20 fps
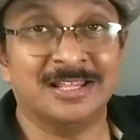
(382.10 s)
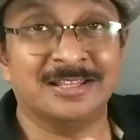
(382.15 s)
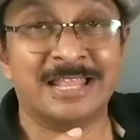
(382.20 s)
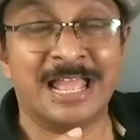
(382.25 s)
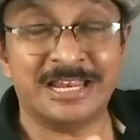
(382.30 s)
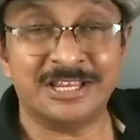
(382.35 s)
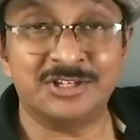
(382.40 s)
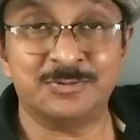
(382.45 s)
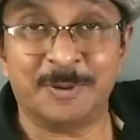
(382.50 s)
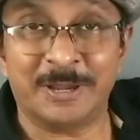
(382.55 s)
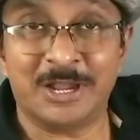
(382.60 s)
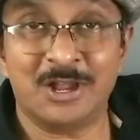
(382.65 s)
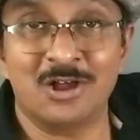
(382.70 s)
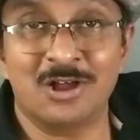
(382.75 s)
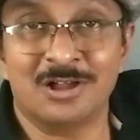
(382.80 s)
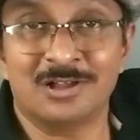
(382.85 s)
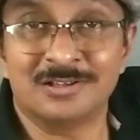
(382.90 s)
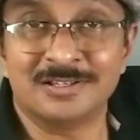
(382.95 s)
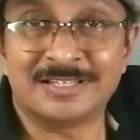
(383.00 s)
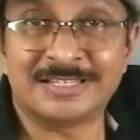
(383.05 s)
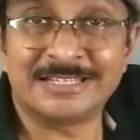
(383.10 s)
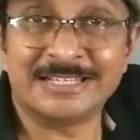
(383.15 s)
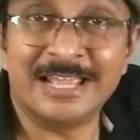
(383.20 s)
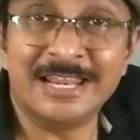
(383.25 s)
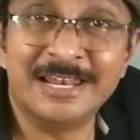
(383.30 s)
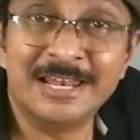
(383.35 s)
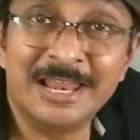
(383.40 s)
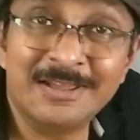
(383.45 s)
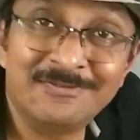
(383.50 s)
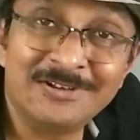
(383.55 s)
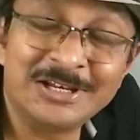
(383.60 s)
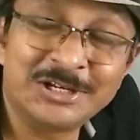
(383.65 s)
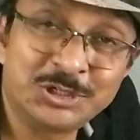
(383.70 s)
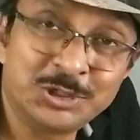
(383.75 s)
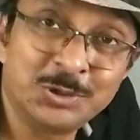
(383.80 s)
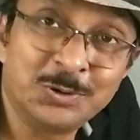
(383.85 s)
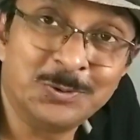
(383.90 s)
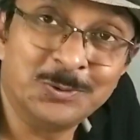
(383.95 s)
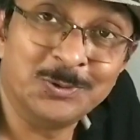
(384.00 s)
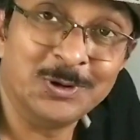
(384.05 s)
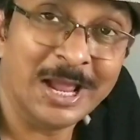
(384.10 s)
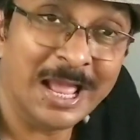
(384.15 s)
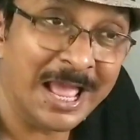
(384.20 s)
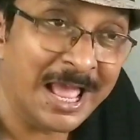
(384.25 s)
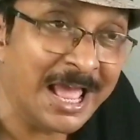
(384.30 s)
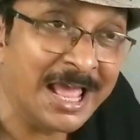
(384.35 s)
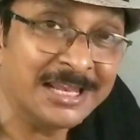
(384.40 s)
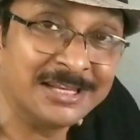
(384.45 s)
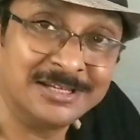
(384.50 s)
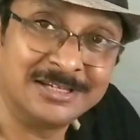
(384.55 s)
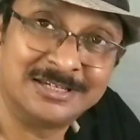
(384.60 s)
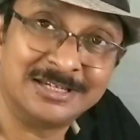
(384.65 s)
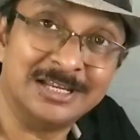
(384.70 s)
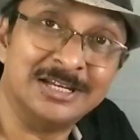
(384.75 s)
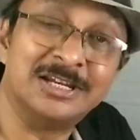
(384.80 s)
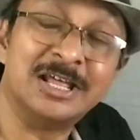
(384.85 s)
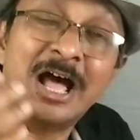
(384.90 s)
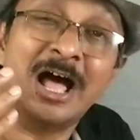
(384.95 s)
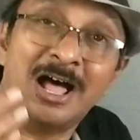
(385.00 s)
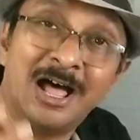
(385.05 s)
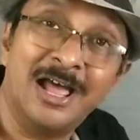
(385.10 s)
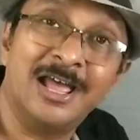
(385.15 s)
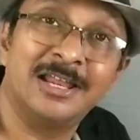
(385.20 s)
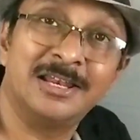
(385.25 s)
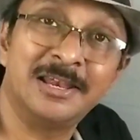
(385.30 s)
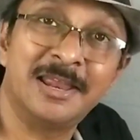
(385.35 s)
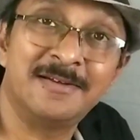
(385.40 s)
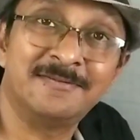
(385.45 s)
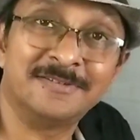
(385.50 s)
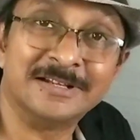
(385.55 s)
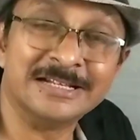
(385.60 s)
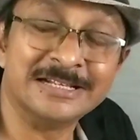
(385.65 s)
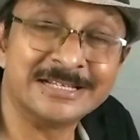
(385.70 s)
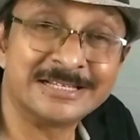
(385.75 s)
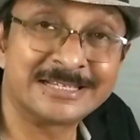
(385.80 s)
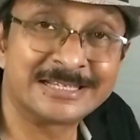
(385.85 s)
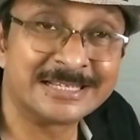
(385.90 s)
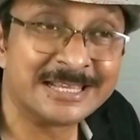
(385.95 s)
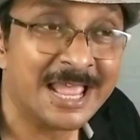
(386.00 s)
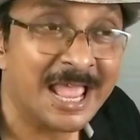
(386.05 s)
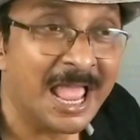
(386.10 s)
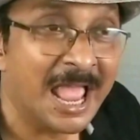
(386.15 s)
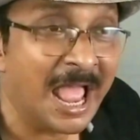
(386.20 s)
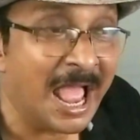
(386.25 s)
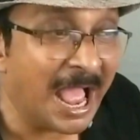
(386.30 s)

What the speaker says: That is because in level 2 and in the higher levels,